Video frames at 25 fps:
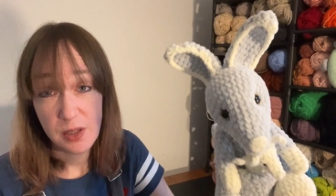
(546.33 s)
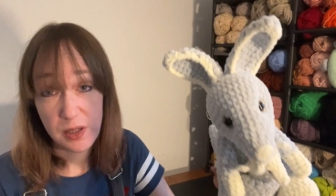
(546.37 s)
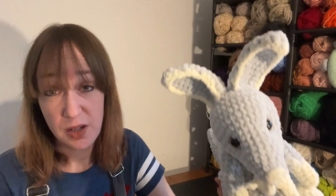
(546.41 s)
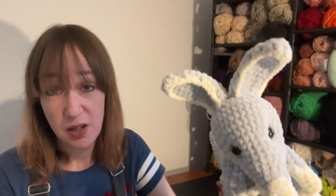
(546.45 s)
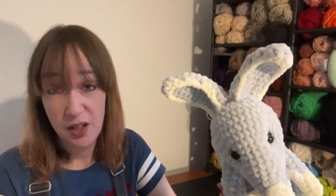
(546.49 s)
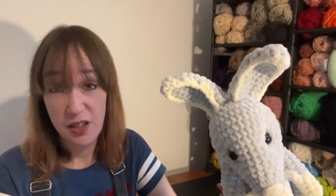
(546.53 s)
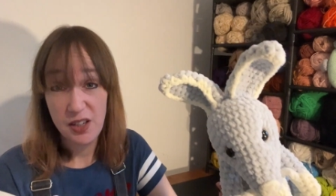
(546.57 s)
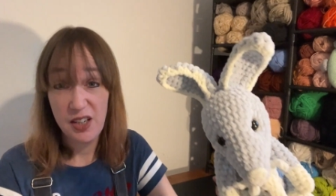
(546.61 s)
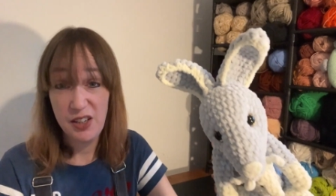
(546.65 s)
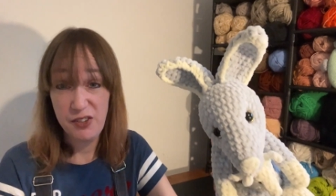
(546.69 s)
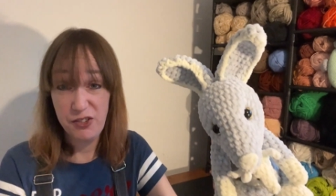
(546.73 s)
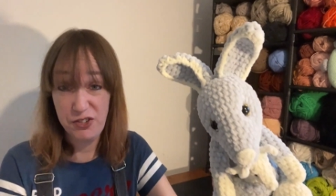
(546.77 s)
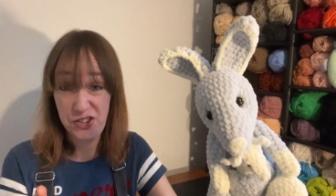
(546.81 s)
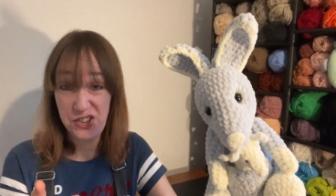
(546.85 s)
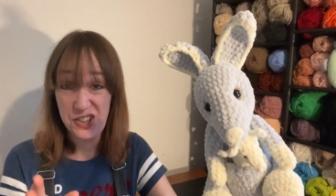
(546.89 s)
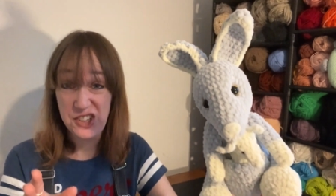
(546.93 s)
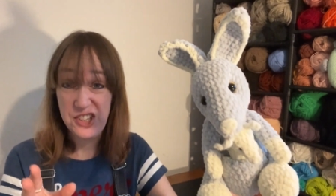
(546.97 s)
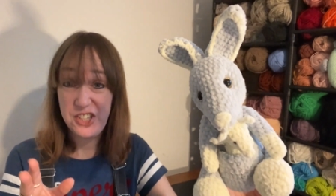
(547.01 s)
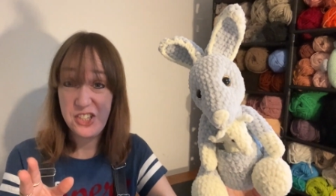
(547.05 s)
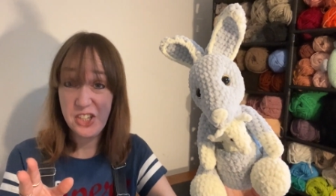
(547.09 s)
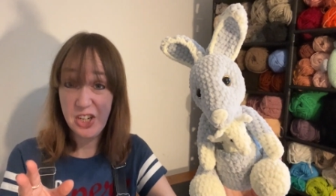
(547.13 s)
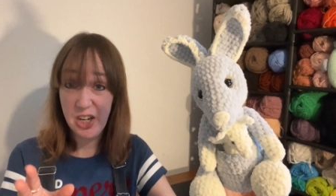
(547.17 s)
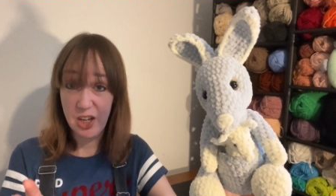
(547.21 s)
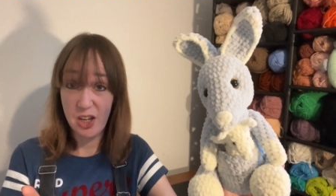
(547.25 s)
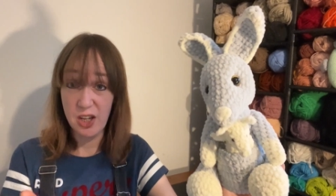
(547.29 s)
And if she
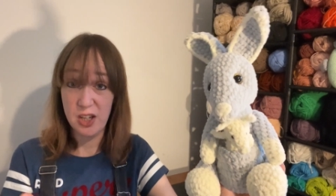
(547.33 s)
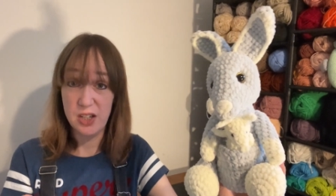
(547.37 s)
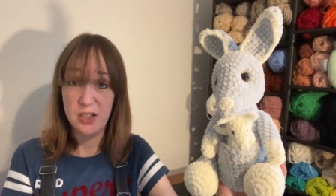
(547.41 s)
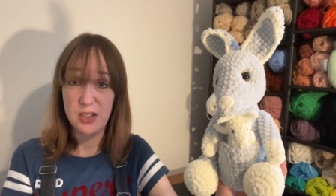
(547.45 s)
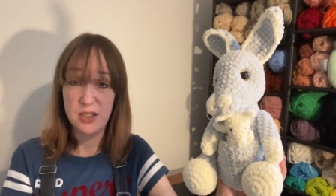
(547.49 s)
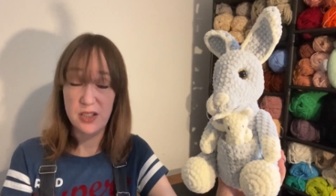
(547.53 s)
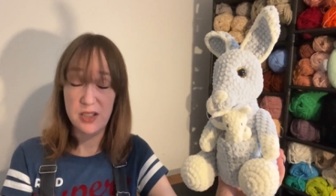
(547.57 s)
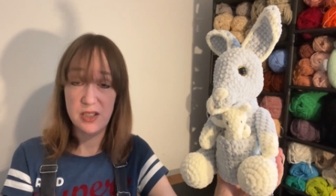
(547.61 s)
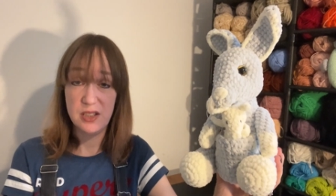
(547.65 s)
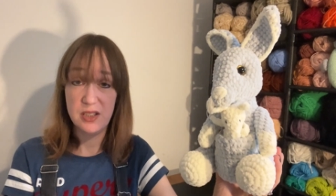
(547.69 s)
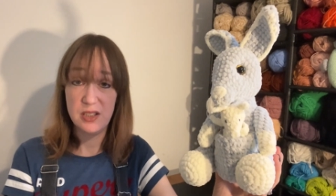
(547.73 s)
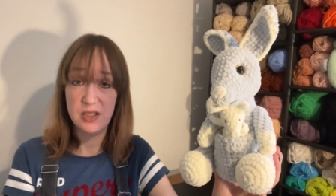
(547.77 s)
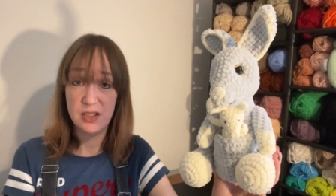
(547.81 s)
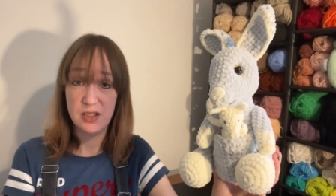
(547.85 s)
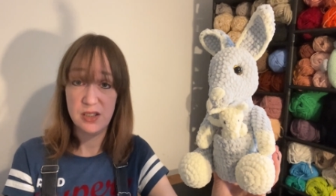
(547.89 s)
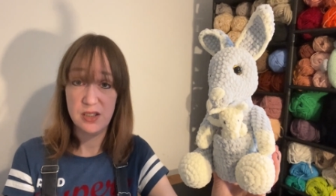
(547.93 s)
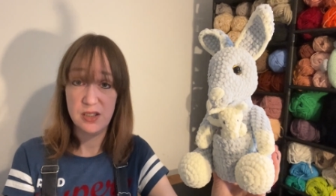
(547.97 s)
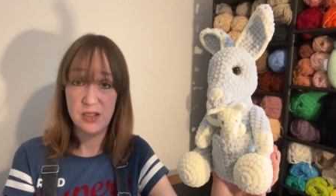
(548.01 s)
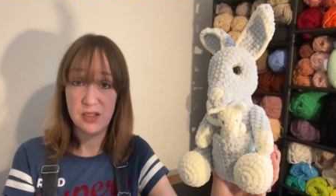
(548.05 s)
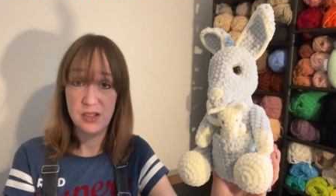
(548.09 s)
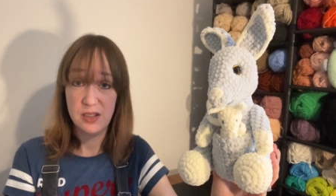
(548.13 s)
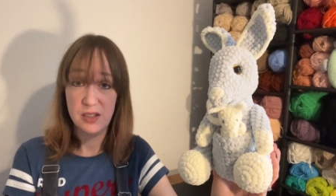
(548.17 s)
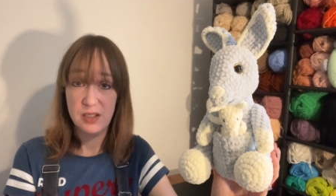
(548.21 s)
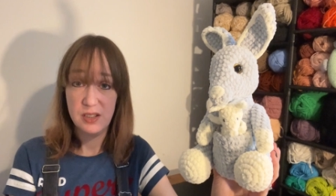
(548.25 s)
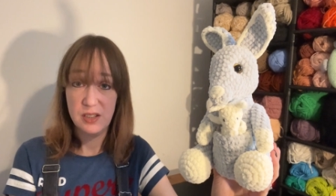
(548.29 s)
does
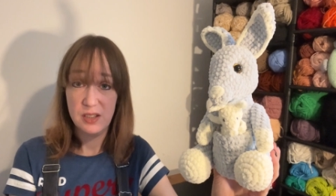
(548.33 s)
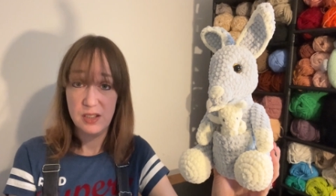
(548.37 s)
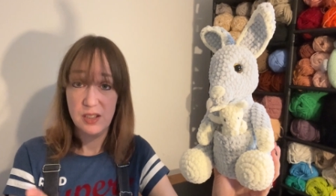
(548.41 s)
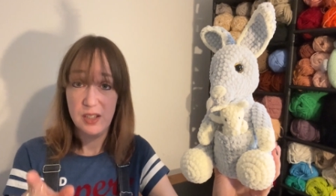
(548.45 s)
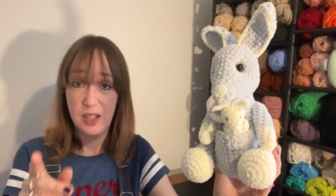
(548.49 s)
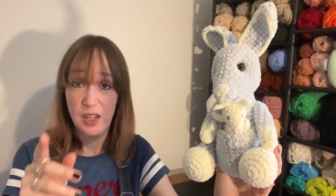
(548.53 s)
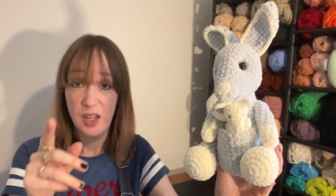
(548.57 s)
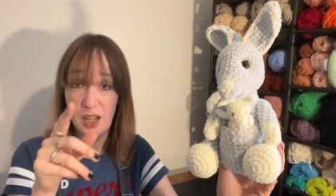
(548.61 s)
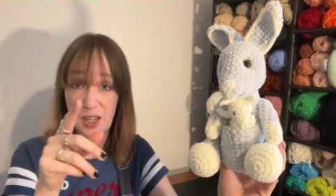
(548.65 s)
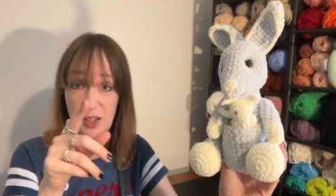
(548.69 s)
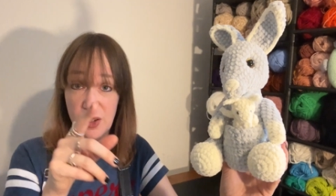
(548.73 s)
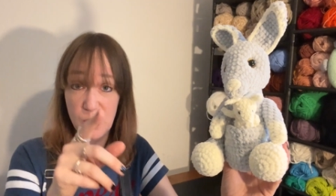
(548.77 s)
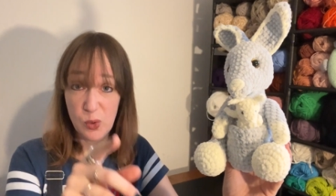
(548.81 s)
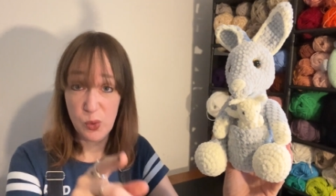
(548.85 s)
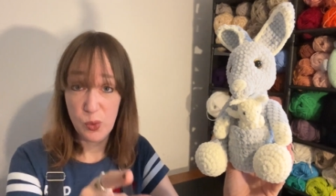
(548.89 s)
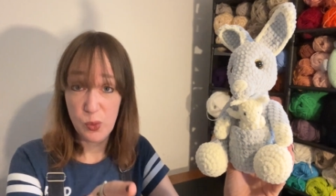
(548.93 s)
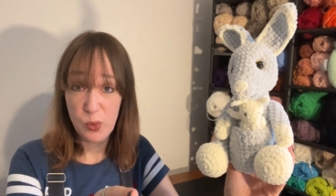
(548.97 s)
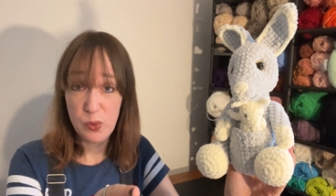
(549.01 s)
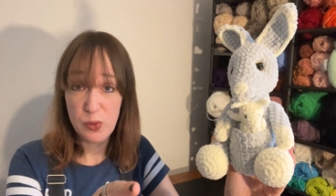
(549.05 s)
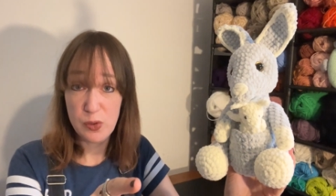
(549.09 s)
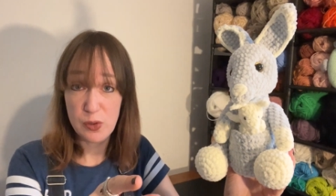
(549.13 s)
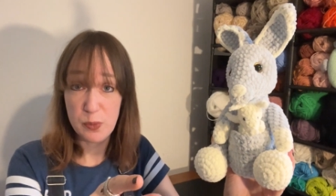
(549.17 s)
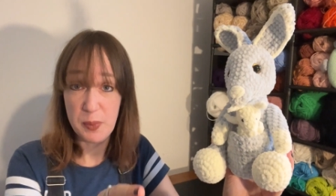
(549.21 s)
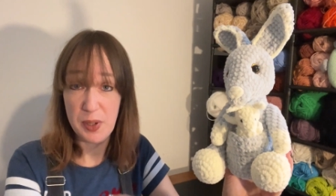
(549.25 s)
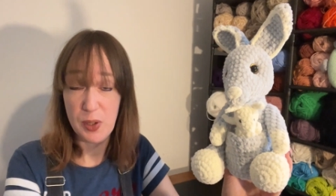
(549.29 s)
and
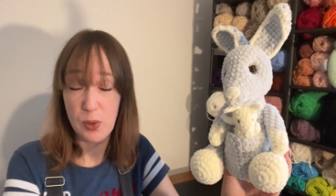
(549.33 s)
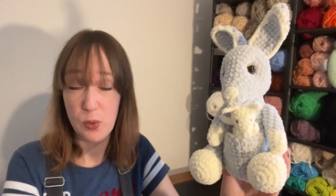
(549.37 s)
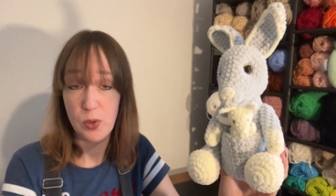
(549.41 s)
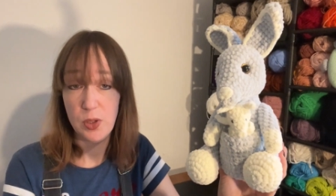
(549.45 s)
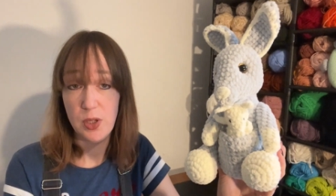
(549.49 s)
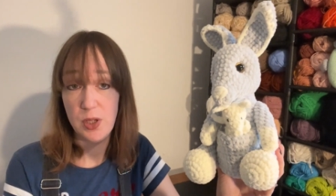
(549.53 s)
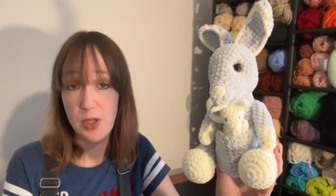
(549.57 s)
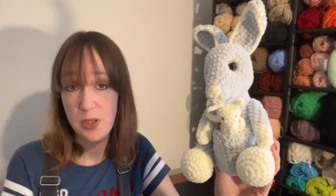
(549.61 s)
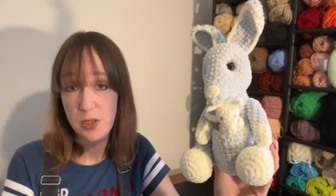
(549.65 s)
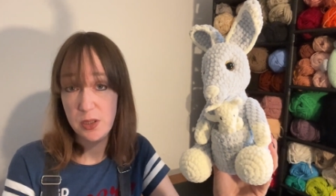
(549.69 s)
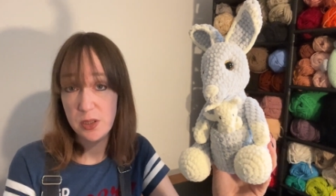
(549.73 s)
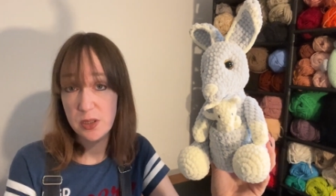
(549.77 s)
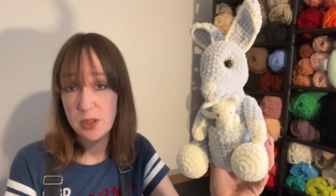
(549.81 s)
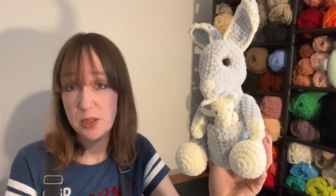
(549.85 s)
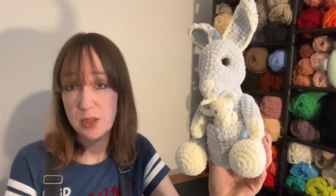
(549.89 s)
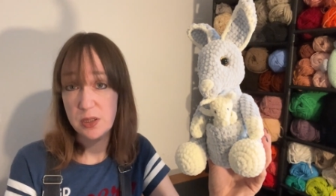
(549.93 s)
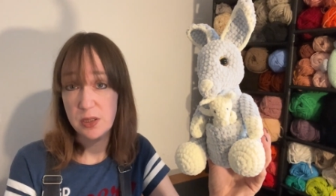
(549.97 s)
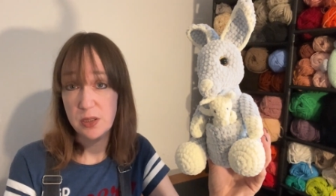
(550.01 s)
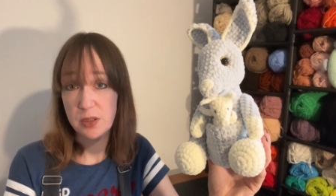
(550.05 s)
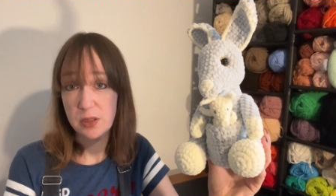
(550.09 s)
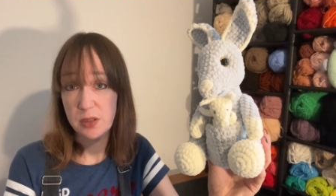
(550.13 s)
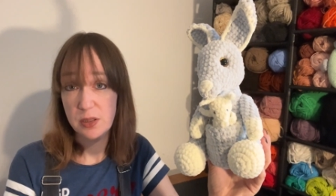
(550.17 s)
calls me on it,